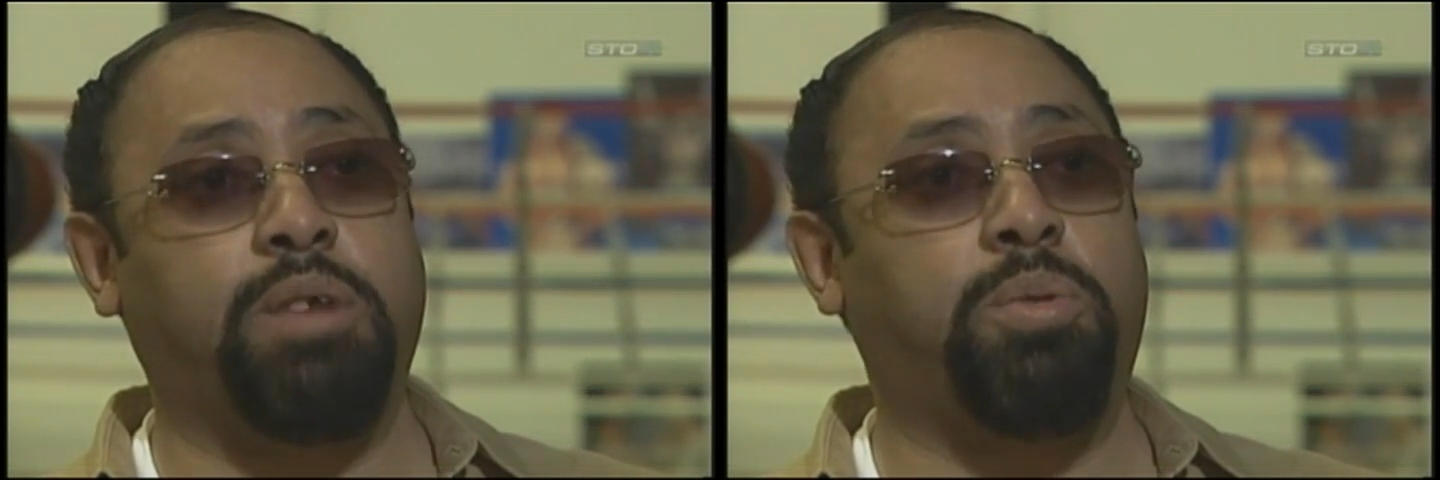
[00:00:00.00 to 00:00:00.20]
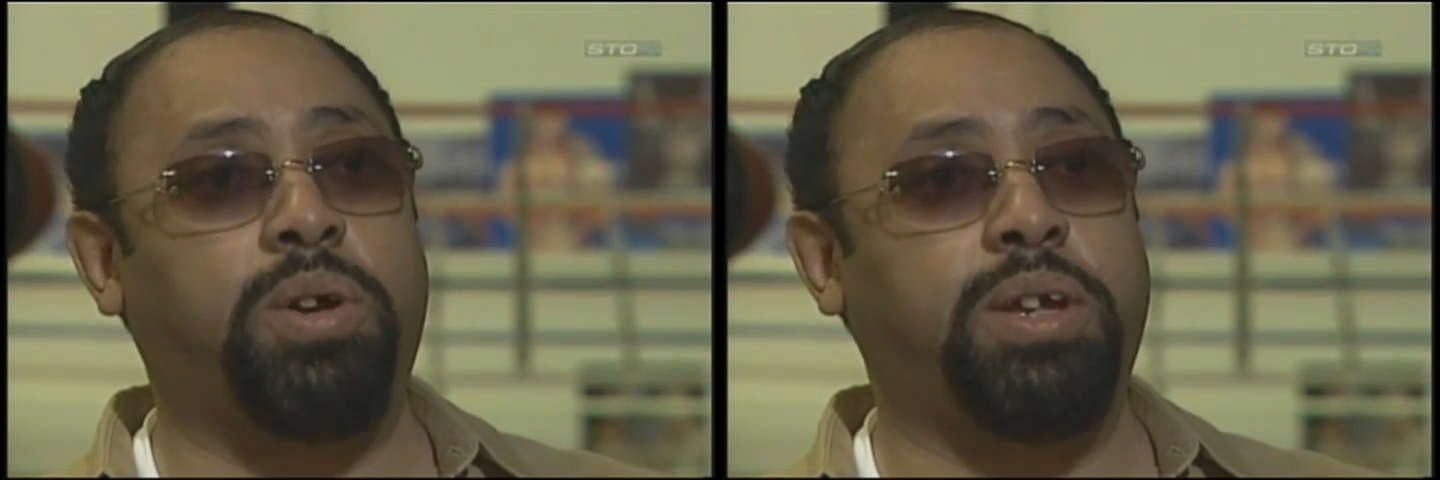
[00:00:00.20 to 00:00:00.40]

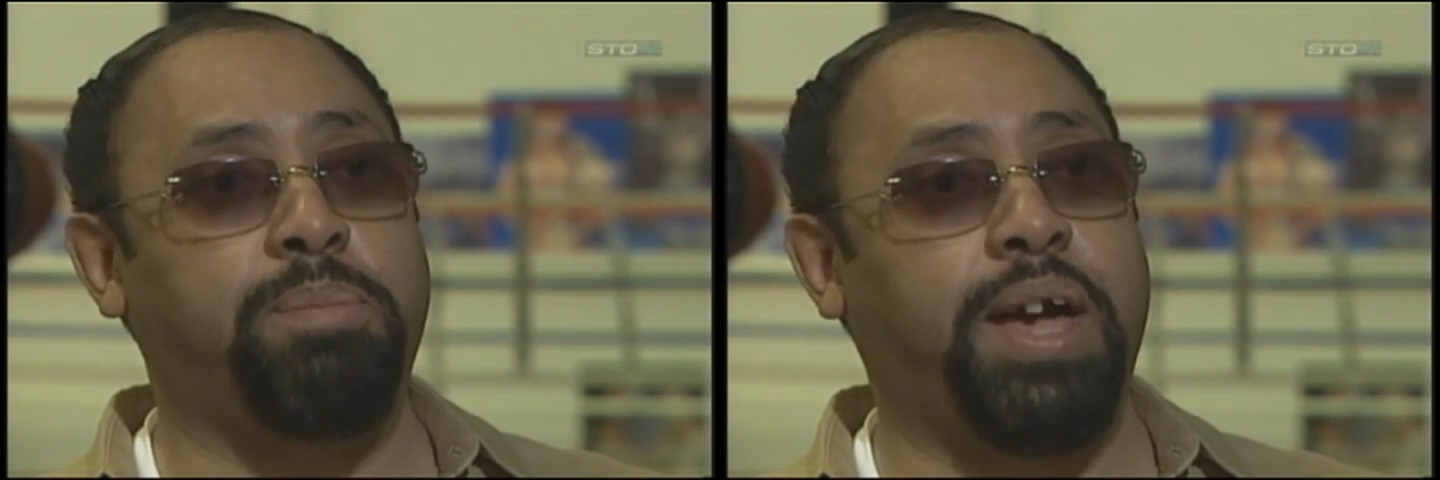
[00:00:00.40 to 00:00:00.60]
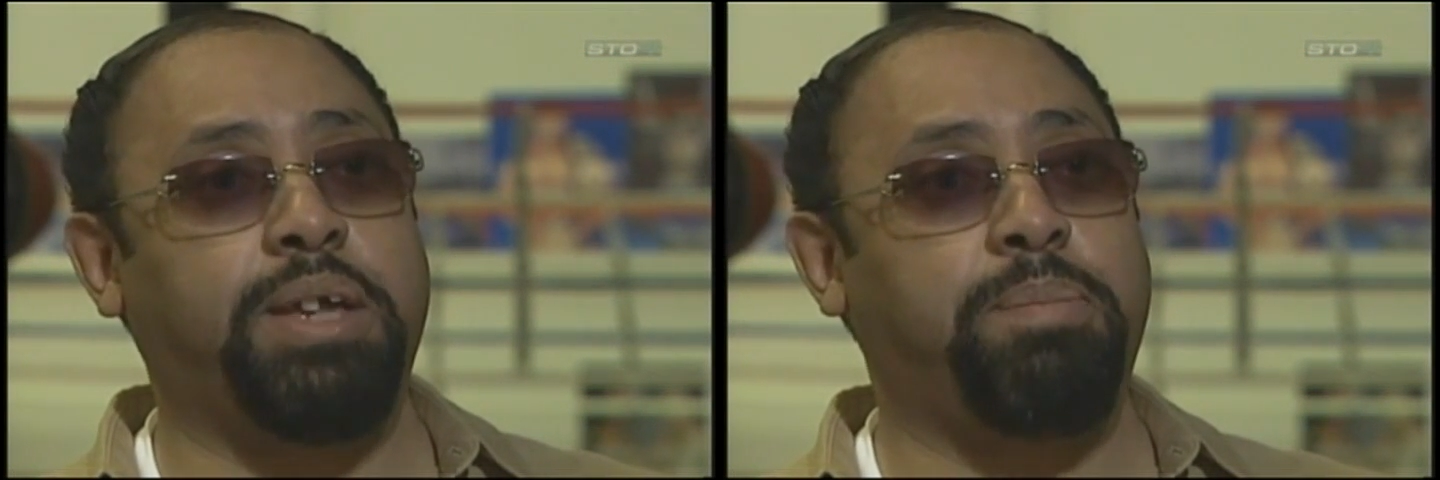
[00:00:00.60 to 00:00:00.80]
I
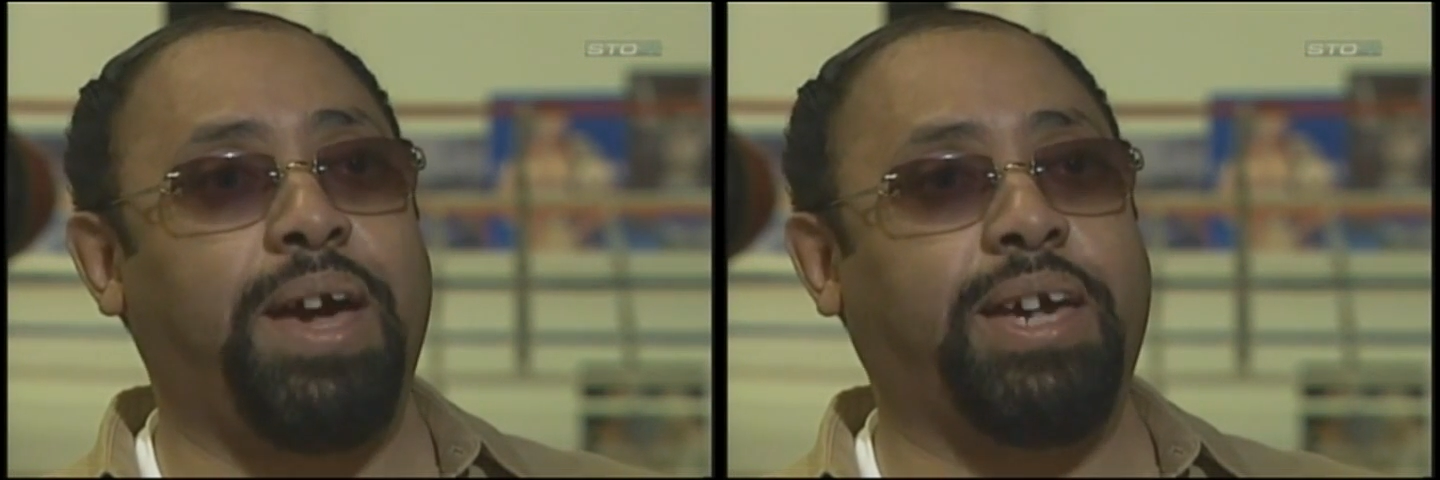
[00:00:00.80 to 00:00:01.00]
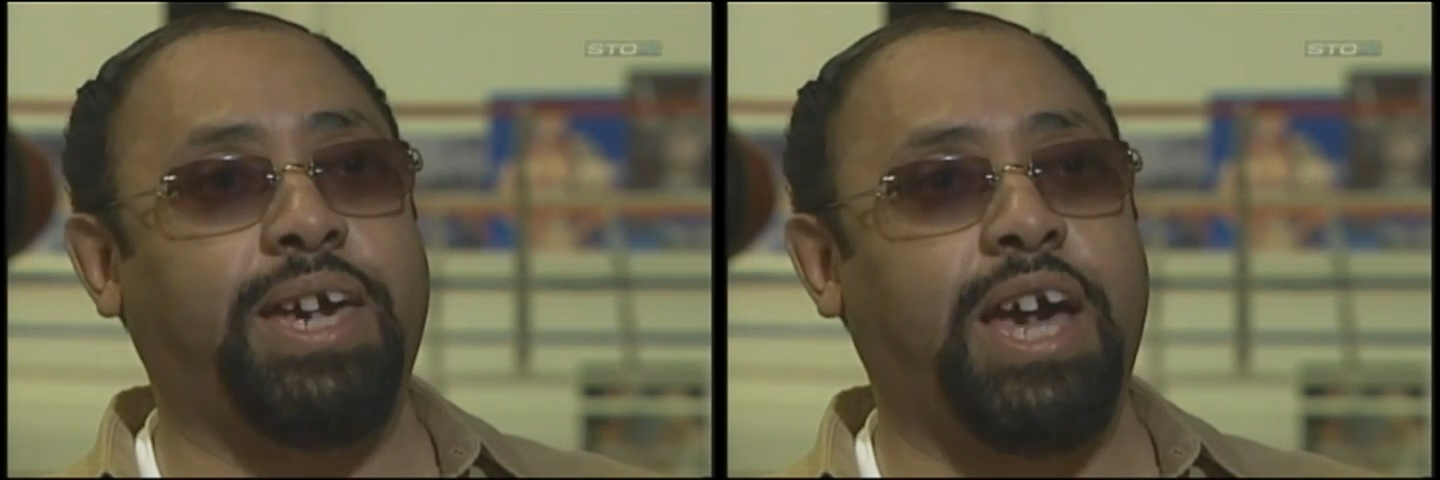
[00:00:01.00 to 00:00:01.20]
wanted Manny
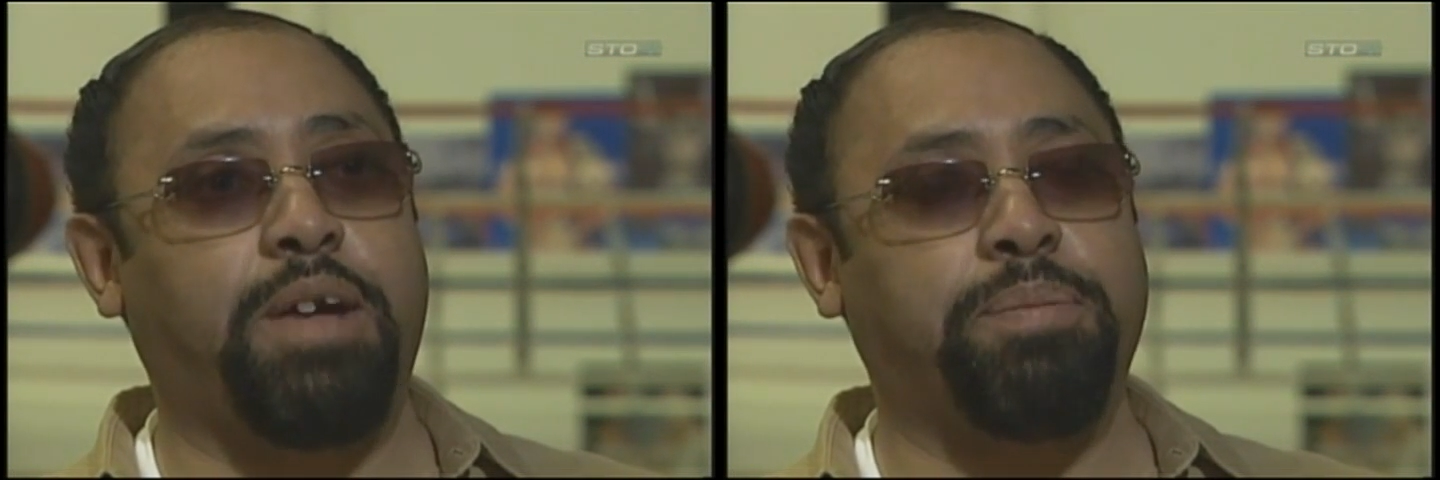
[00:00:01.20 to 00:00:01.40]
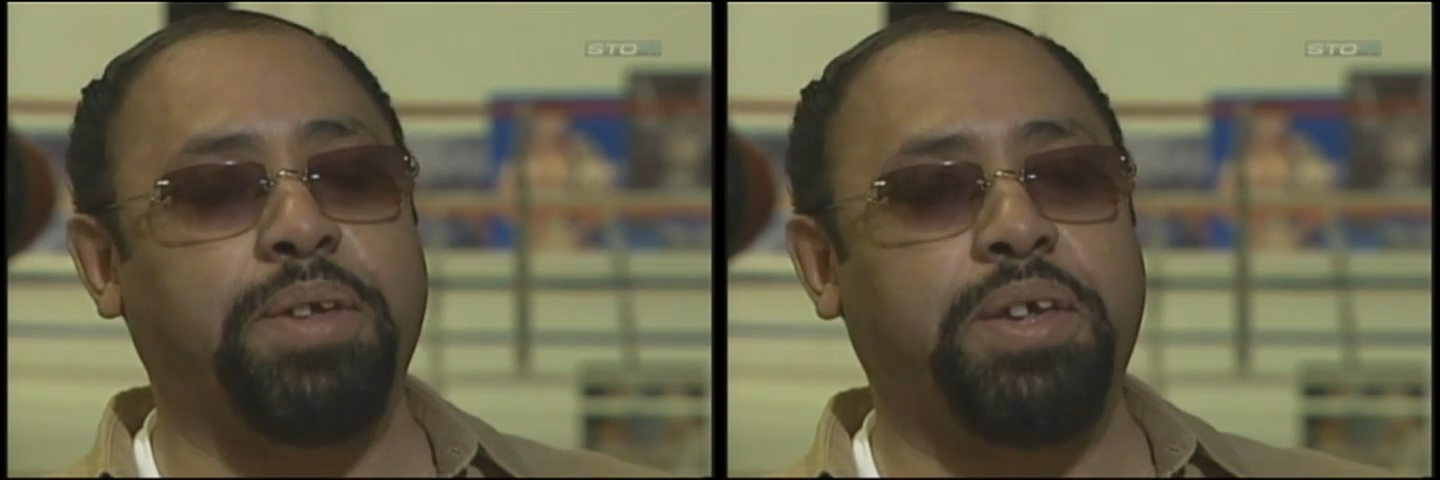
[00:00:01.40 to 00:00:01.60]

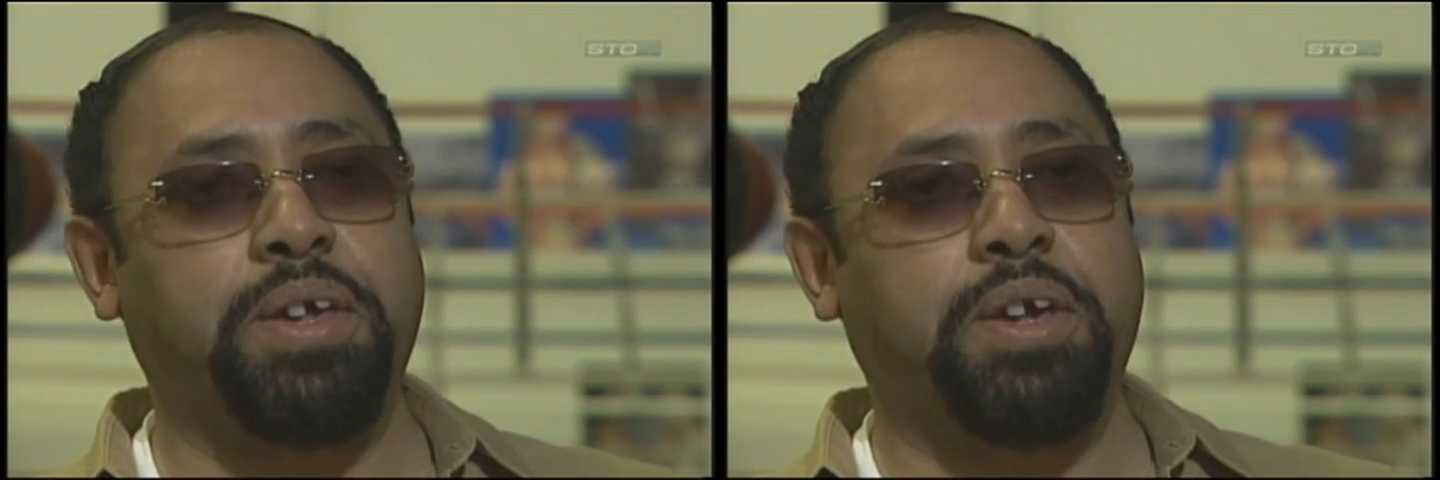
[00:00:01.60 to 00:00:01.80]
Pacquiao.